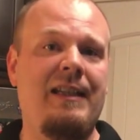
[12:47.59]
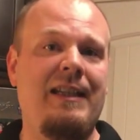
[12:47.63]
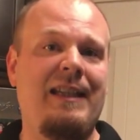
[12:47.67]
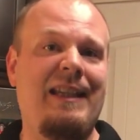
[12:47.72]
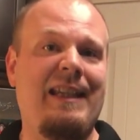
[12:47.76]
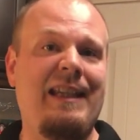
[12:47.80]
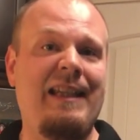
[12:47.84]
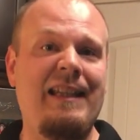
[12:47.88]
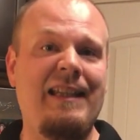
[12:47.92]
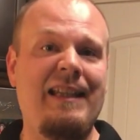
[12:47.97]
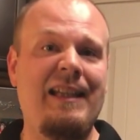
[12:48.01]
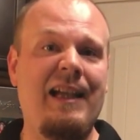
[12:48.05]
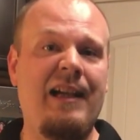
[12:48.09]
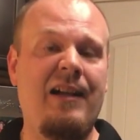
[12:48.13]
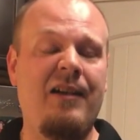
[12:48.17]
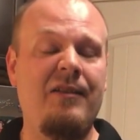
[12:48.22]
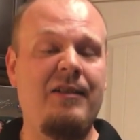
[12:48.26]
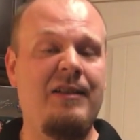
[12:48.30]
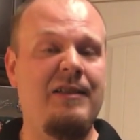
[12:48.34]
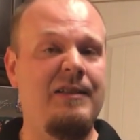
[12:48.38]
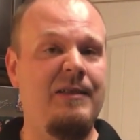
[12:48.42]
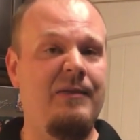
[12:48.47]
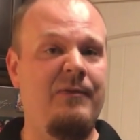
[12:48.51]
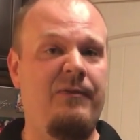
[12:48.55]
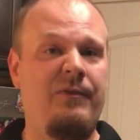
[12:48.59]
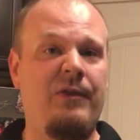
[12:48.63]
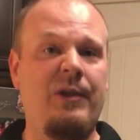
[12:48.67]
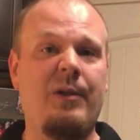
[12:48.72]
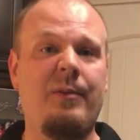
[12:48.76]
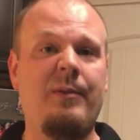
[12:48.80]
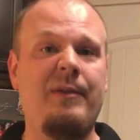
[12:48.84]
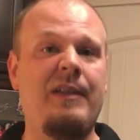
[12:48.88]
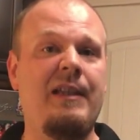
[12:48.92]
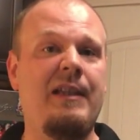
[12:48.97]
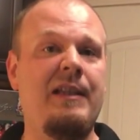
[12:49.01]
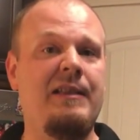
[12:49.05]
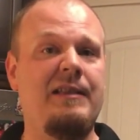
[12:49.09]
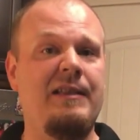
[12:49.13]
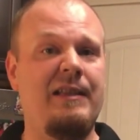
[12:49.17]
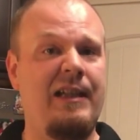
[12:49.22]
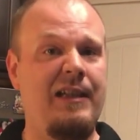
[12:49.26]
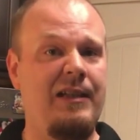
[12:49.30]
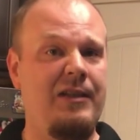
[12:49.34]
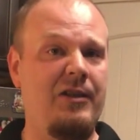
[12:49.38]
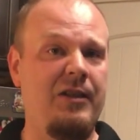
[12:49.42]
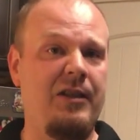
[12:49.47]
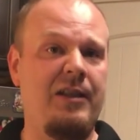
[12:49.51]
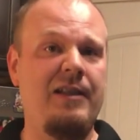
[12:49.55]
to eat now because I'm filming this
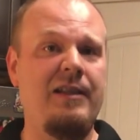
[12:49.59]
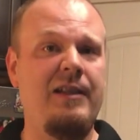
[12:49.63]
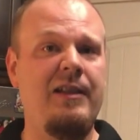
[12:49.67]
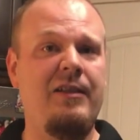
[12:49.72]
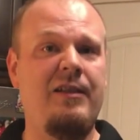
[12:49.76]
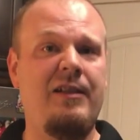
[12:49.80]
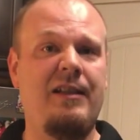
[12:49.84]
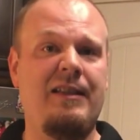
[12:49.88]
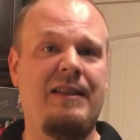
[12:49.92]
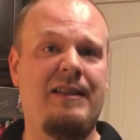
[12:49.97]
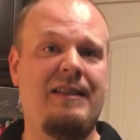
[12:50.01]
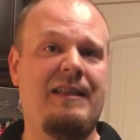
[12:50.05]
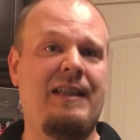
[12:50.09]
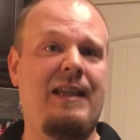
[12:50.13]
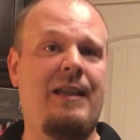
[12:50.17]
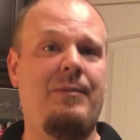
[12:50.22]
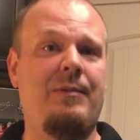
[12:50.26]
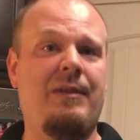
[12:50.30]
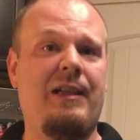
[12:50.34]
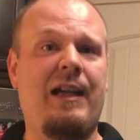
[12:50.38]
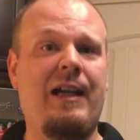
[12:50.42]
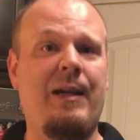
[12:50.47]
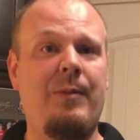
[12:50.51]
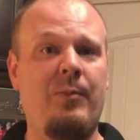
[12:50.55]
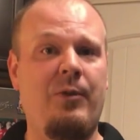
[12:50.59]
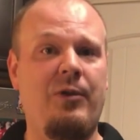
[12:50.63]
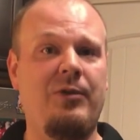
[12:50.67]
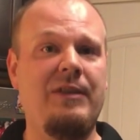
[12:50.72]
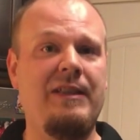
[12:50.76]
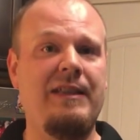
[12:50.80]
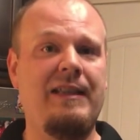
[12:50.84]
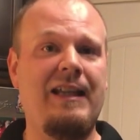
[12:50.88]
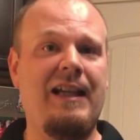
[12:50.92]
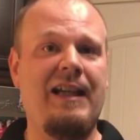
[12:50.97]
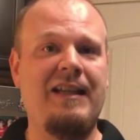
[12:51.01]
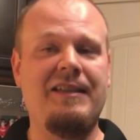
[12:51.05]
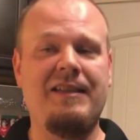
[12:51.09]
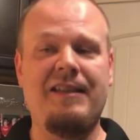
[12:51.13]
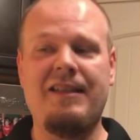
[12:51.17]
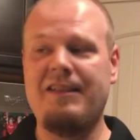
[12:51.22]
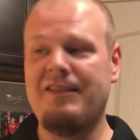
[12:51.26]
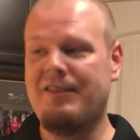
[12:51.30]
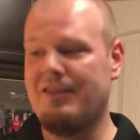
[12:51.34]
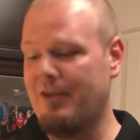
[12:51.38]
and cooking dinner at the same time, multitasking.